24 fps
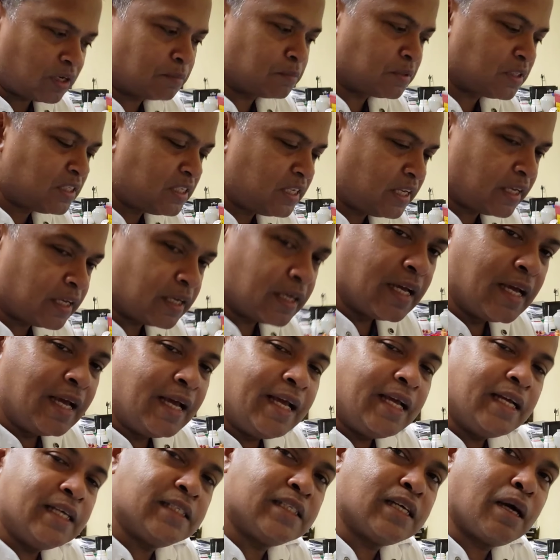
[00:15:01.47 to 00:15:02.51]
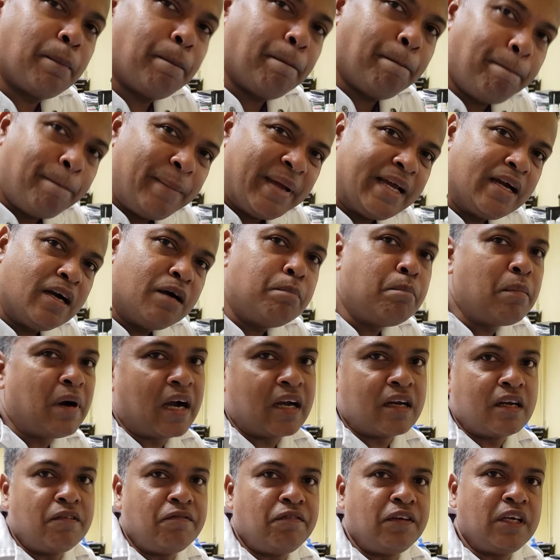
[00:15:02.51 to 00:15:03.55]
I'm seeing is a bigger
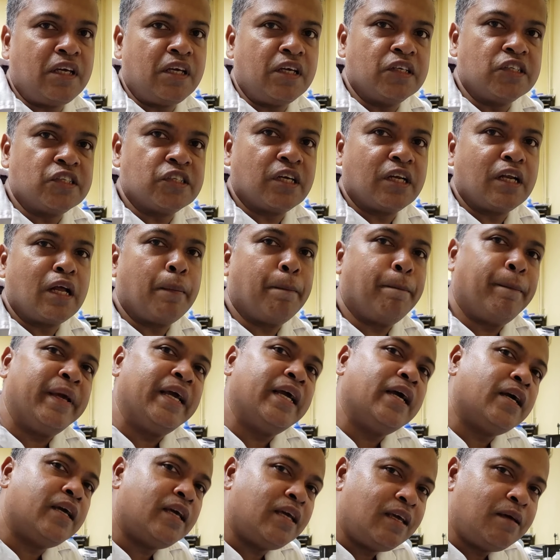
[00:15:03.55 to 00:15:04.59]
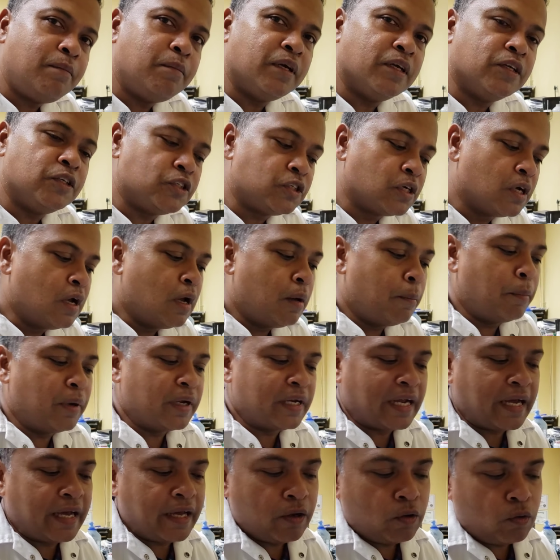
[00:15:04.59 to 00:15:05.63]
magnification, a bigger image,
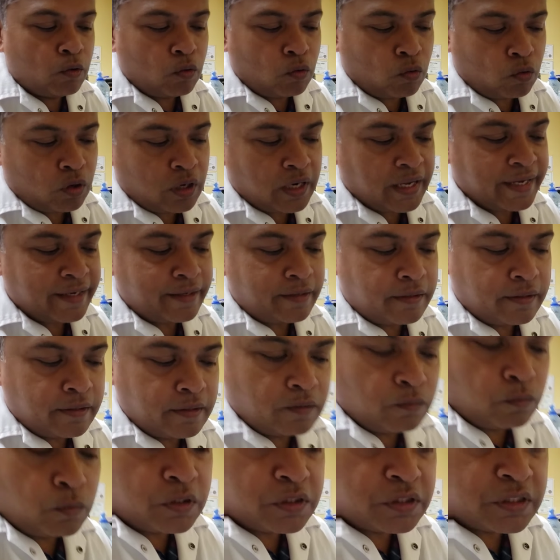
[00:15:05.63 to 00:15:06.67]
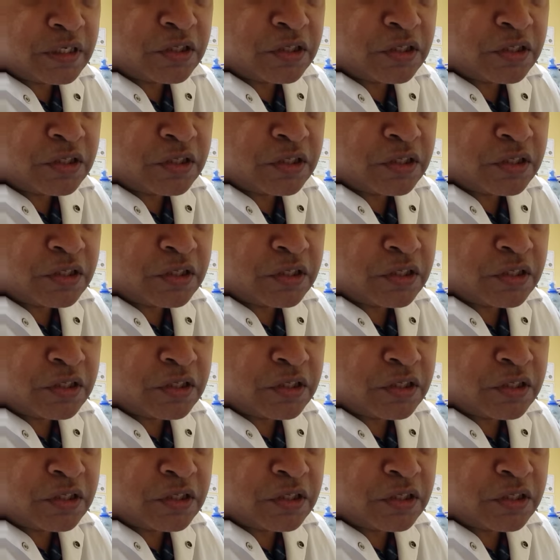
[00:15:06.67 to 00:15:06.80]
but all I did was